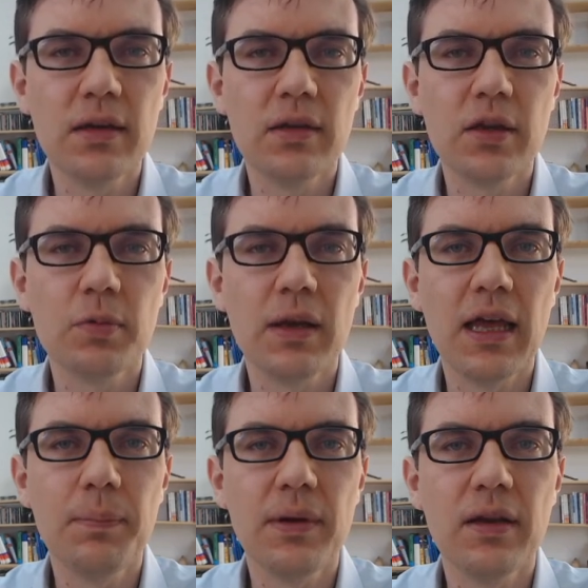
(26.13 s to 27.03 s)
This will
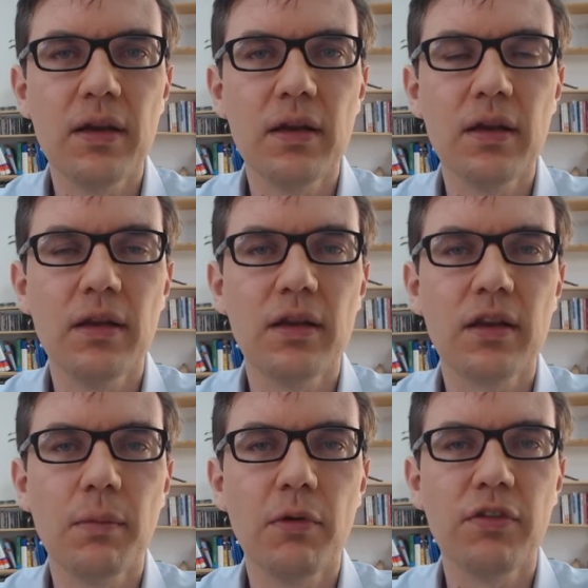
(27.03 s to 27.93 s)
happen in
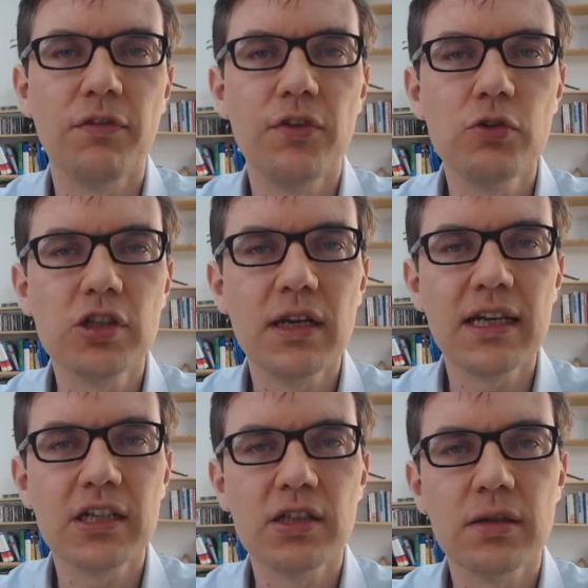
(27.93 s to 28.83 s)
some of the future
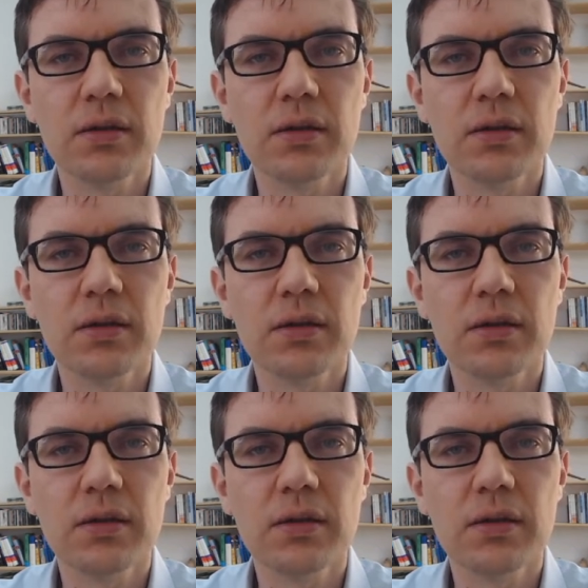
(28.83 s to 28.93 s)
lectures,